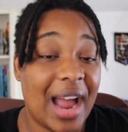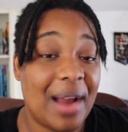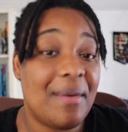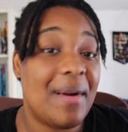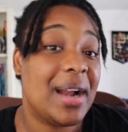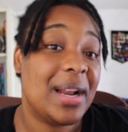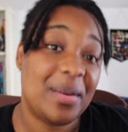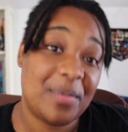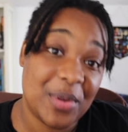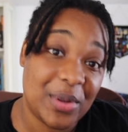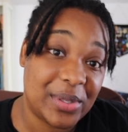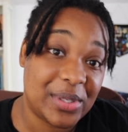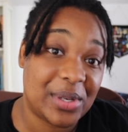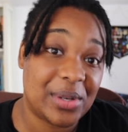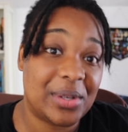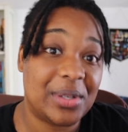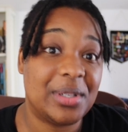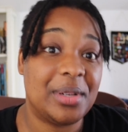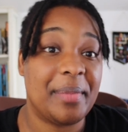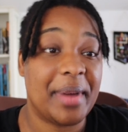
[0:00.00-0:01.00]
writing a
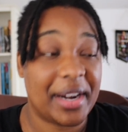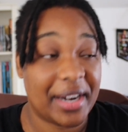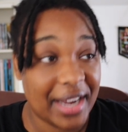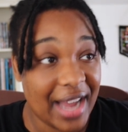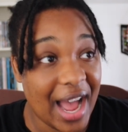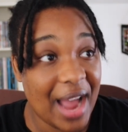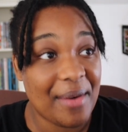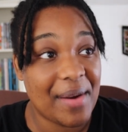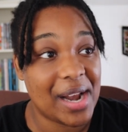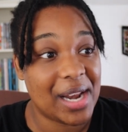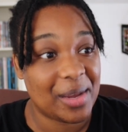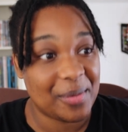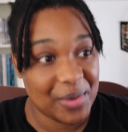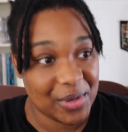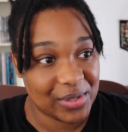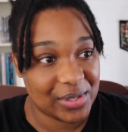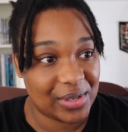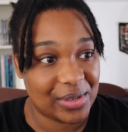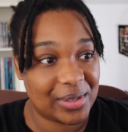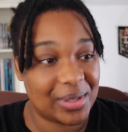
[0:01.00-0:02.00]
musical about a guy writing a
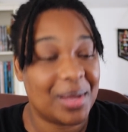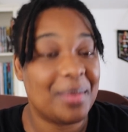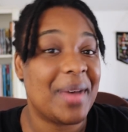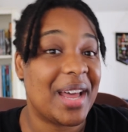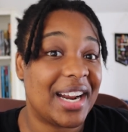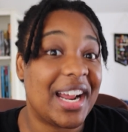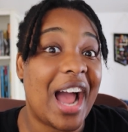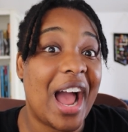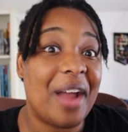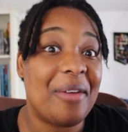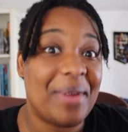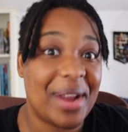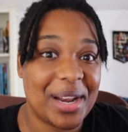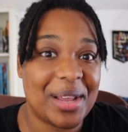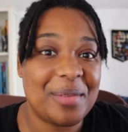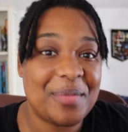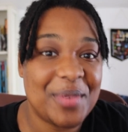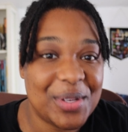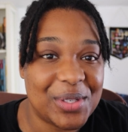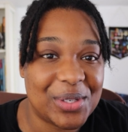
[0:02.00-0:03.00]
musical about a guy writing a
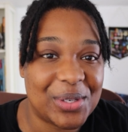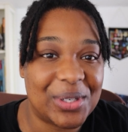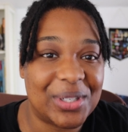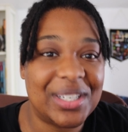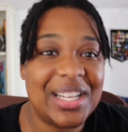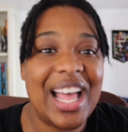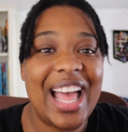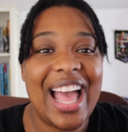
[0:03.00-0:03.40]
musical.